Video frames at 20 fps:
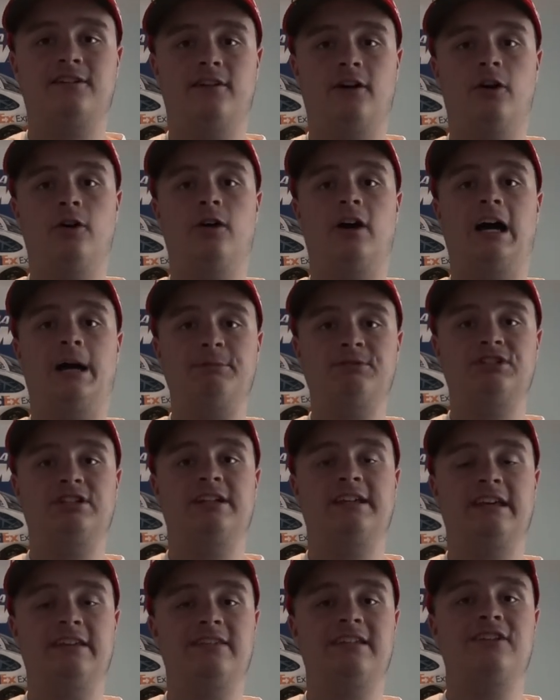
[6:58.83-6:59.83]
our option
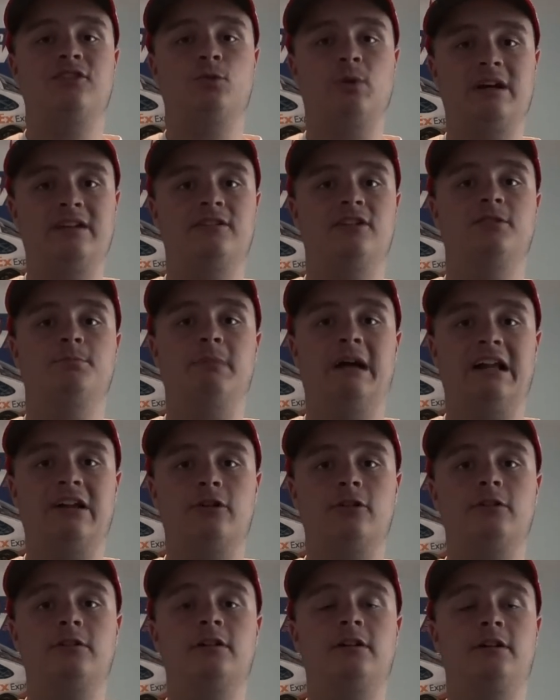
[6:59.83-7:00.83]
to get these races
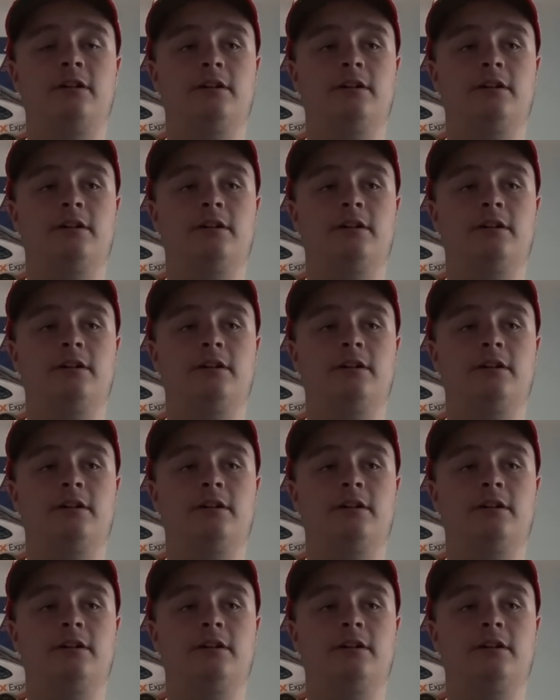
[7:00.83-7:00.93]
better,